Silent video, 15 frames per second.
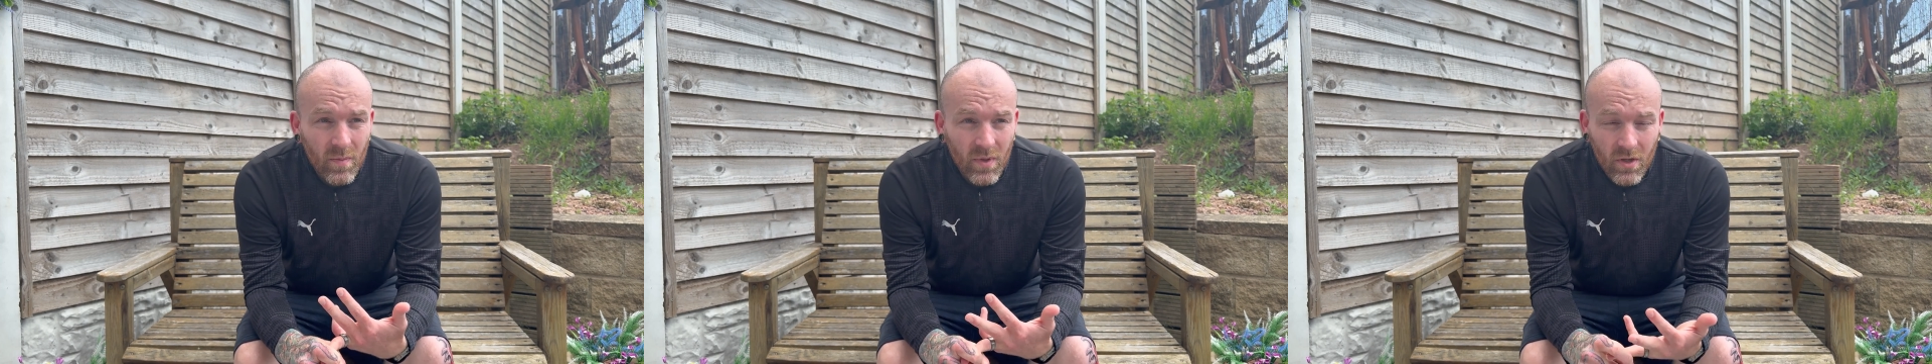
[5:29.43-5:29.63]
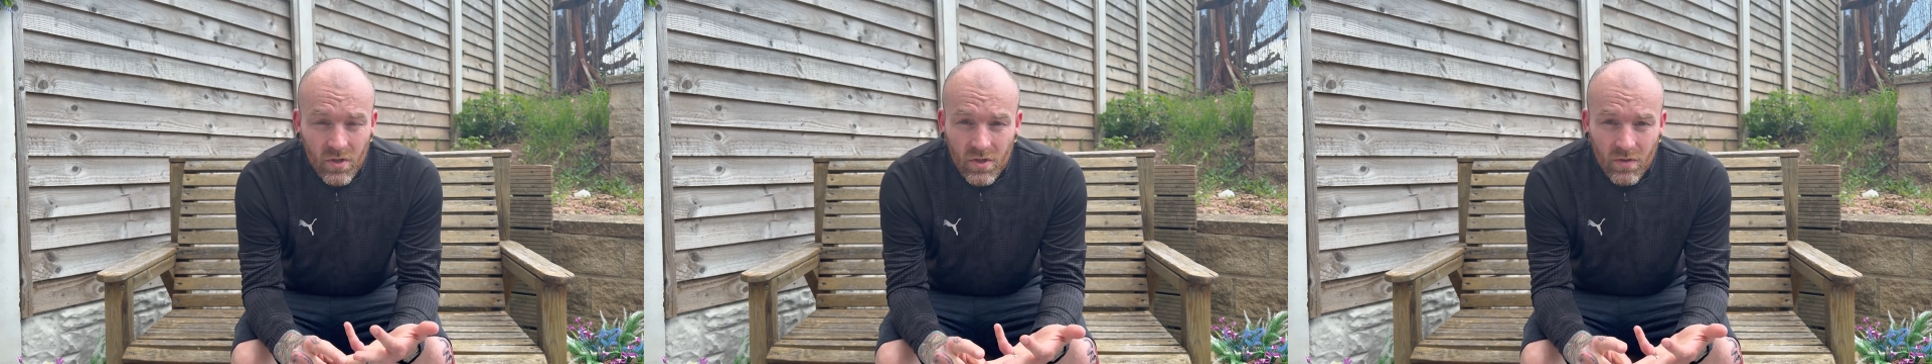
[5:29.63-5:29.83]

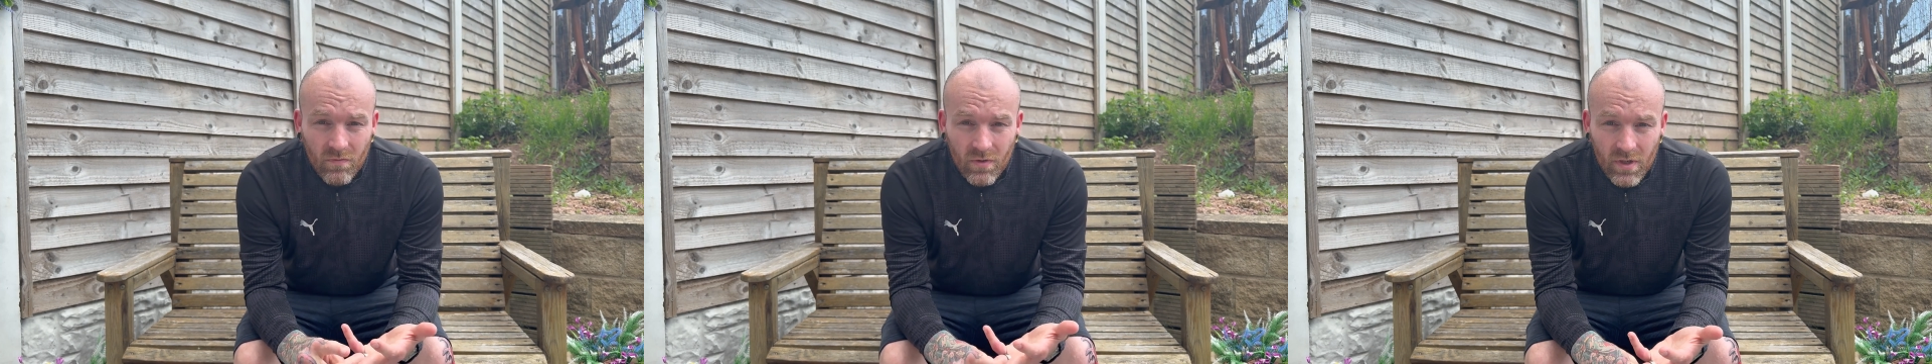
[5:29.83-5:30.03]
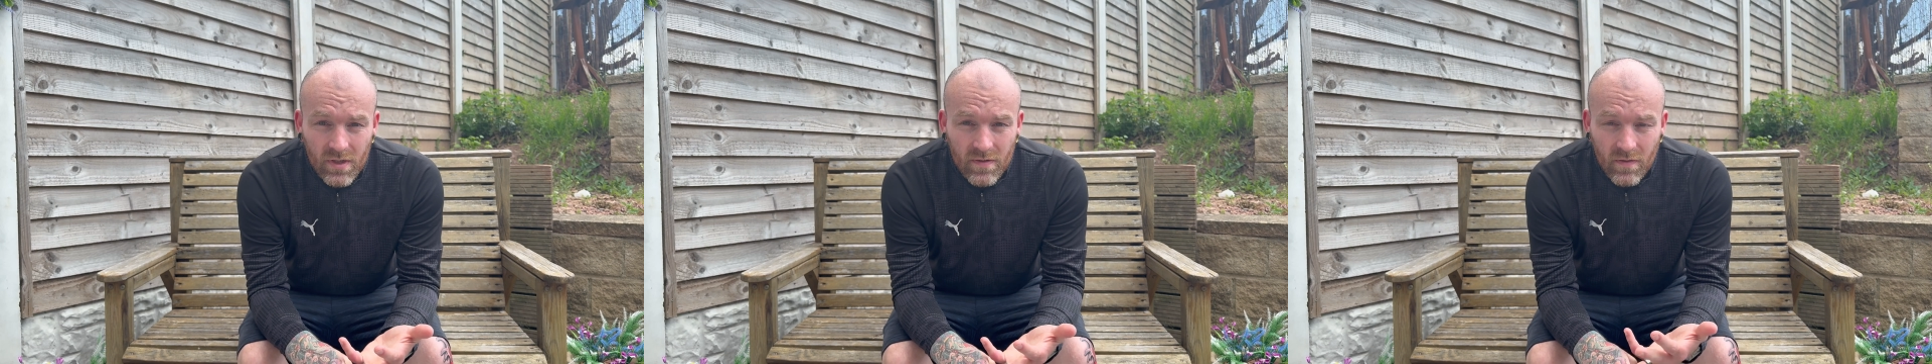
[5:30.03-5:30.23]
because you're
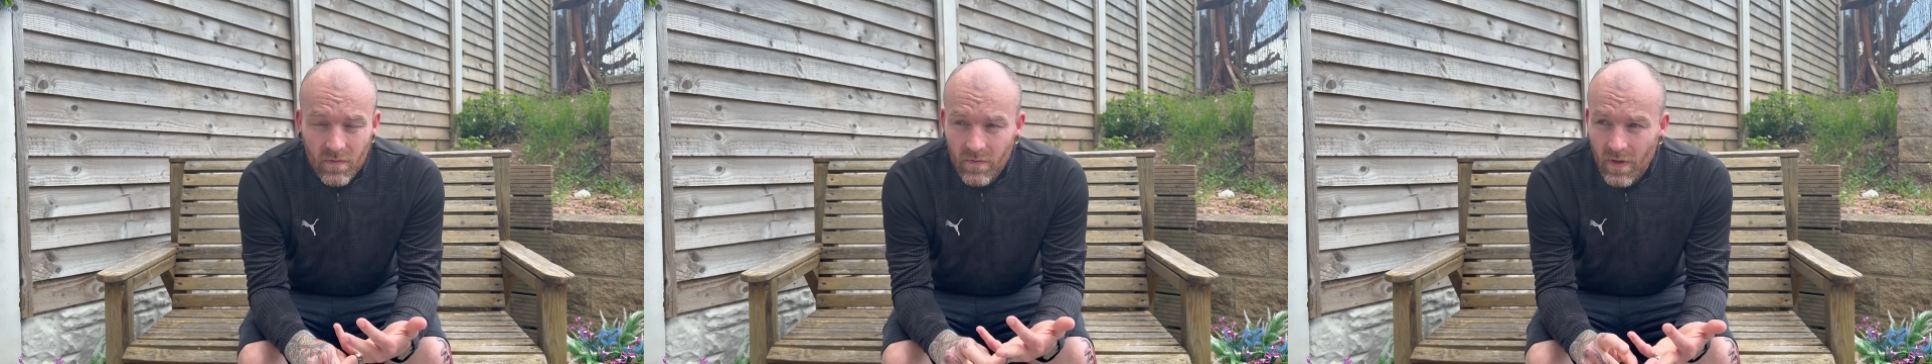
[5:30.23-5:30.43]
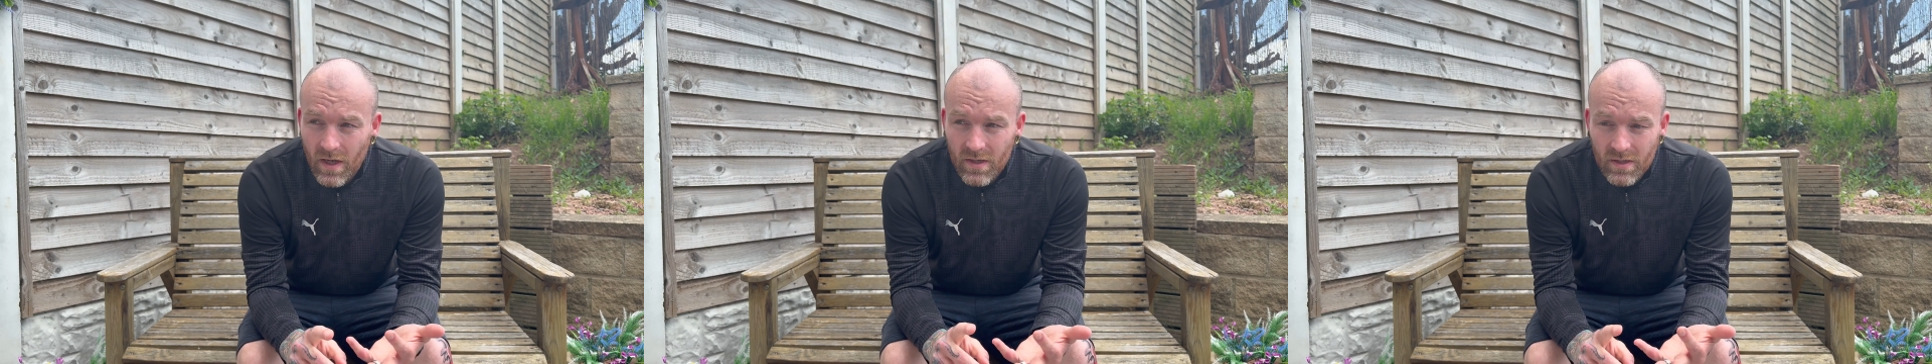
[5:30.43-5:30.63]
running too
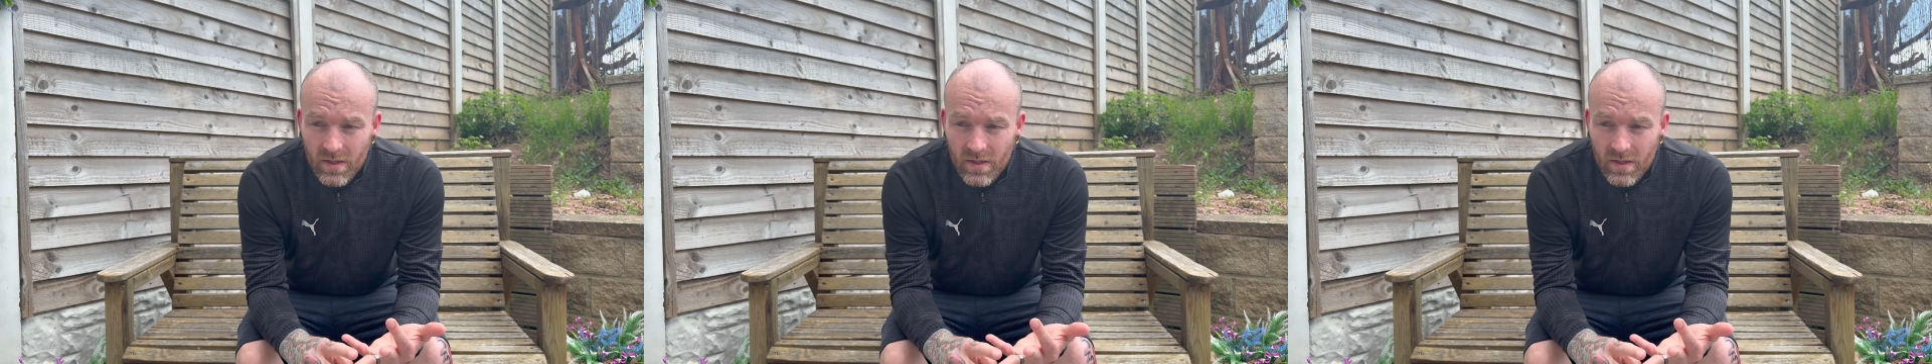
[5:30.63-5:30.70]
fast.